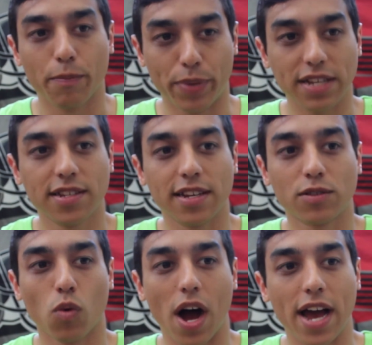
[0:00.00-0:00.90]

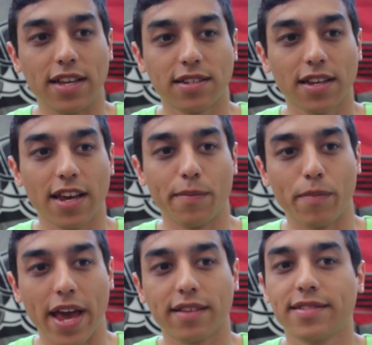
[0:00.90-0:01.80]
Business-wise, it
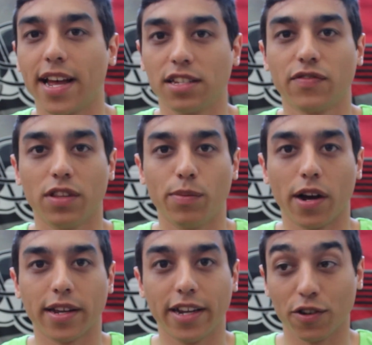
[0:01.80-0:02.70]
makes sense for the
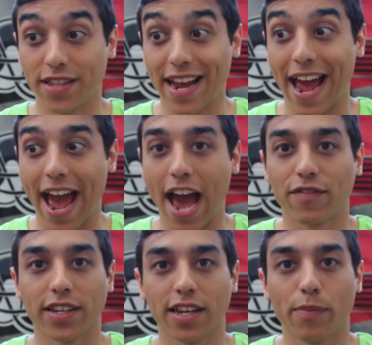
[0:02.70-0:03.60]
Buccaneers. They
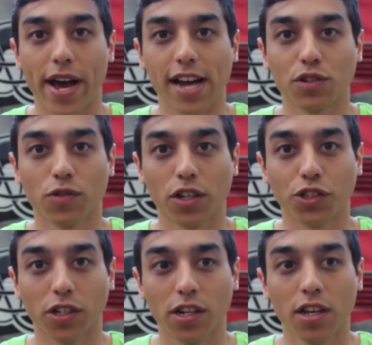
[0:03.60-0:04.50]
have to get a pass
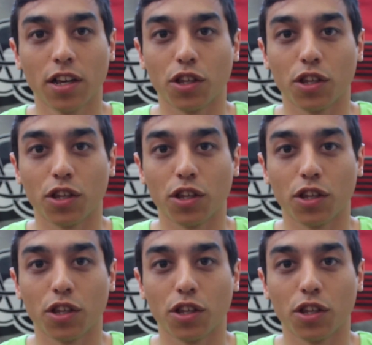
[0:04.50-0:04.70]
rusher.